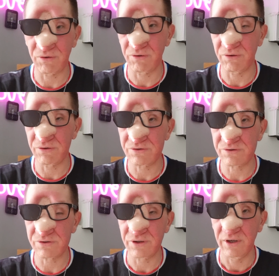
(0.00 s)

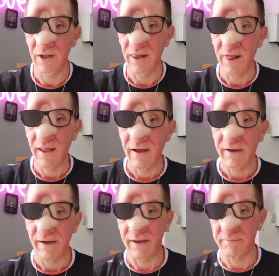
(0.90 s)
was,
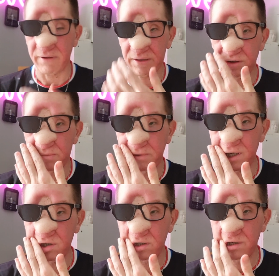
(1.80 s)
I'm looking
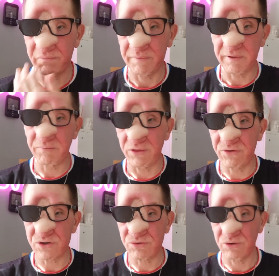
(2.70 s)
back on it, maybe a
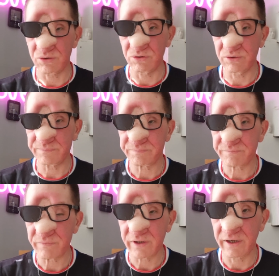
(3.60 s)
month or so ago,
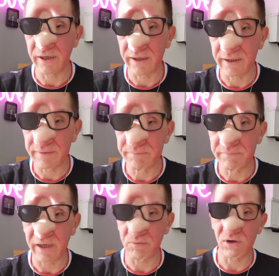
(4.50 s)
and
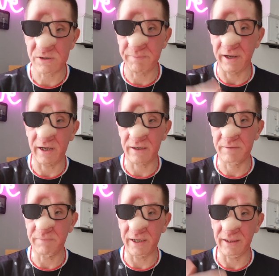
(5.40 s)
I watched
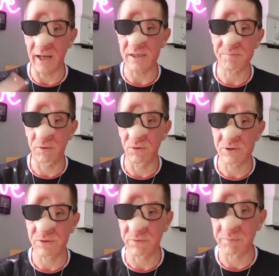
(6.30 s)
back my last
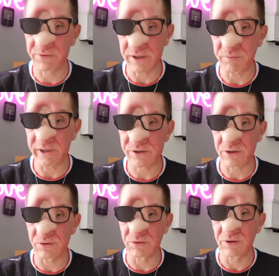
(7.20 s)
post from 3 weeks
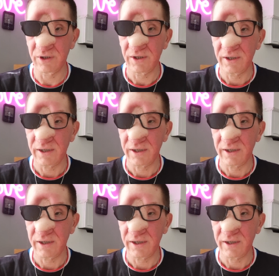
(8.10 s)
ago,